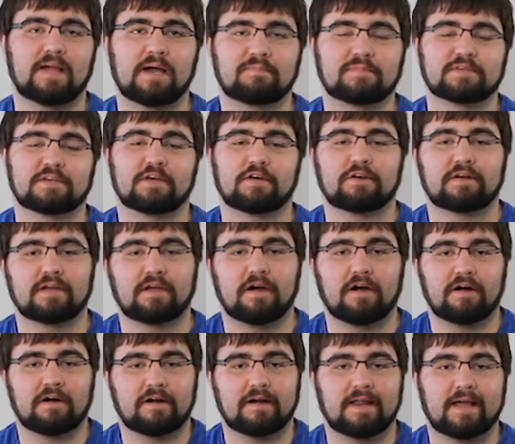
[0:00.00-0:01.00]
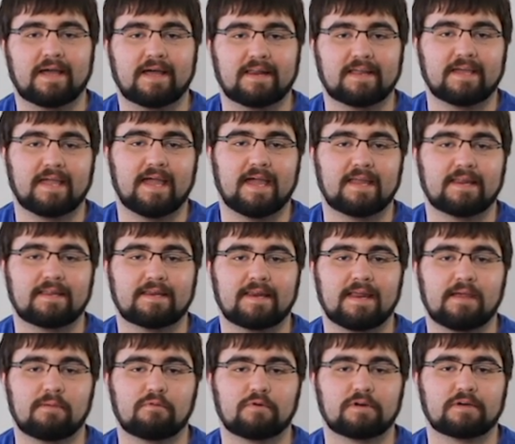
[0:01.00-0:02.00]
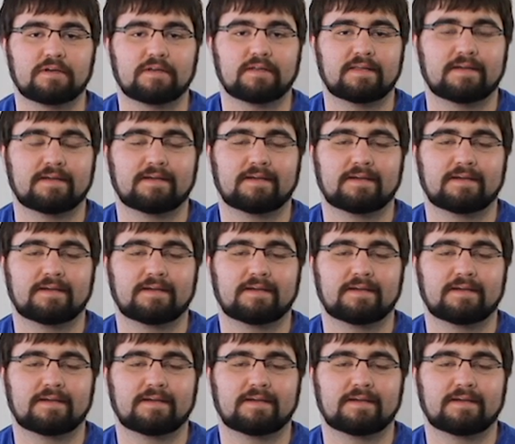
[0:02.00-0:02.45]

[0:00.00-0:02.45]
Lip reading: I'm security guard at a gated neighborhood.